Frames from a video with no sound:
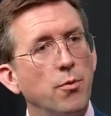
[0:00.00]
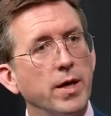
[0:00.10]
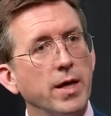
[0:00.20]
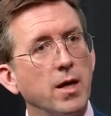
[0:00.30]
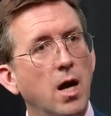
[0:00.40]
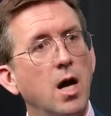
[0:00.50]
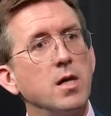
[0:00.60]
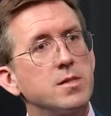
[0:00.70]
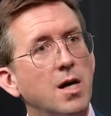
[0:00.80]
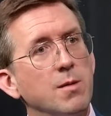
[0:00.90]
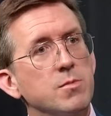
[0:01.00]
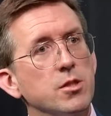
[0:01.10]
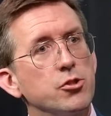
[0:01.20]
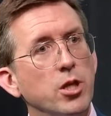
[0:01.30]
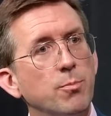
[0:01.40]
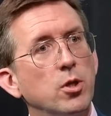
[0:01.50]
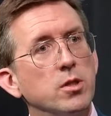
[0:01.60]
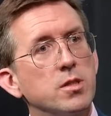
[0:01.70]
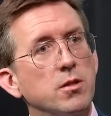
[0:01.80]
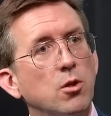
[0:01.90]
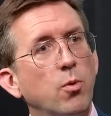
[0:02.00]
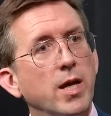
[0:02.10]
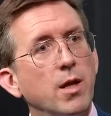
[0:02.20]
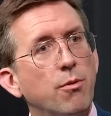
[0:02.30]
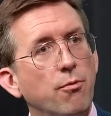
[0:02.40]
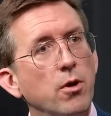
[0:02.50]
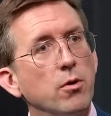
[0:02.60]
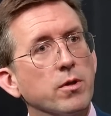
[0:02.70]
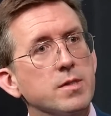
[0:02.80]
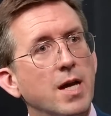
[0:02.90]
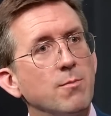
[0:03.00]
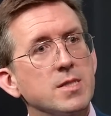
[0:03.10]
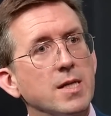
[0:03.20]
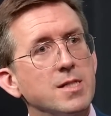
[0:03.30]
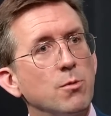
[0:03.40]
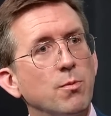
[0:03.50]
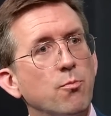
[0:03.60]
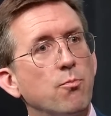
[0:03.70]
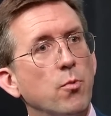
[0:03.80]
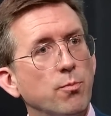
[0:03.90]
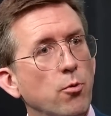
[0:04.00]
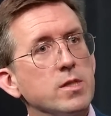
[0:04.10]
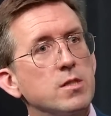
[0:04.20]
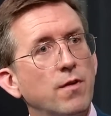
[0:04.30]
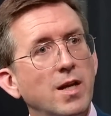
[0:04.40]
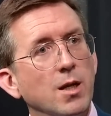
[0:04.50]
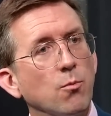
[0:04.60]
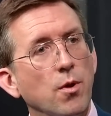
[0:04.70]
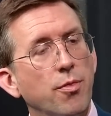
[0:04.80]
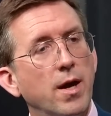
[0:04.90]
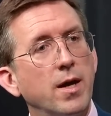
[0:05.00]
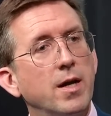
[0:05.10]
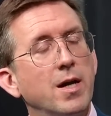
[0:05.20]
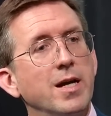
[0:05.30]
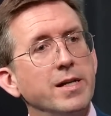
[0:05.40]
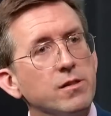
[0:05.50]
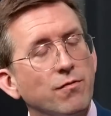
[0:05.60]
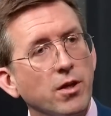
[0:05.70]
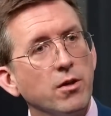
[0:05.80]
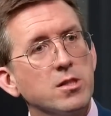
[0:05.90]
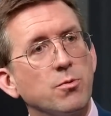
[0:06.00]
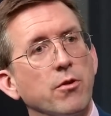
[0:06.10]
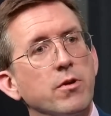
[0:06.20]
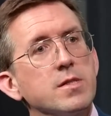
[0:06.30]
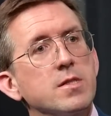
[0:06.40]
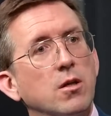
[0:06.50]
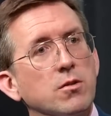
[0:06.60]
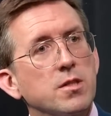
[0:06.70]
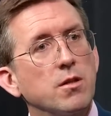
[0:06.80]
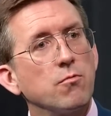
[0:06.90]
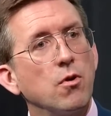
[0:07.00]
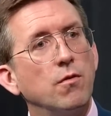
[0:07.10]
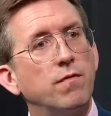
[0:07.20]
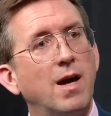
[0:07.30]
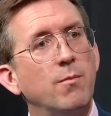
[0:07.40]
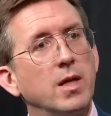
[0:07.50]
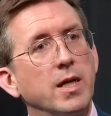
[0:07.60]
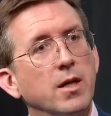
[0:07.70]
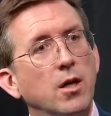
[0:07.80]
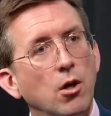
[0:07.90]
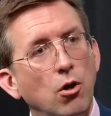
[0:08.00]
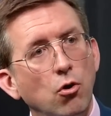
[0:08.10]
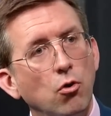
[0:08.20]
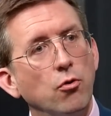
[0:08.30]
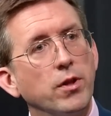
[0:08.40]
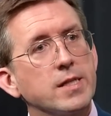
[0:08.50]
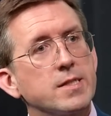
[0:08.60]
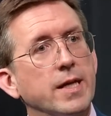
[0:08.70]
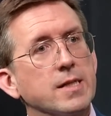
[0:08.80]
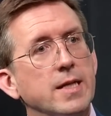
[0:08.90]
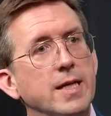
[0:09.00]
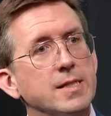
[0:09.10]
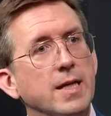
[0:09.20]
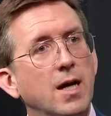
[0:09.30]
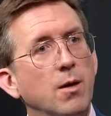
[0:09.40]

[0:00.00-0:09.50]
the hard times that she put the Queen through, the same as they did with Prince Philip, with their interviews, with their insults to the royal family, all these things leading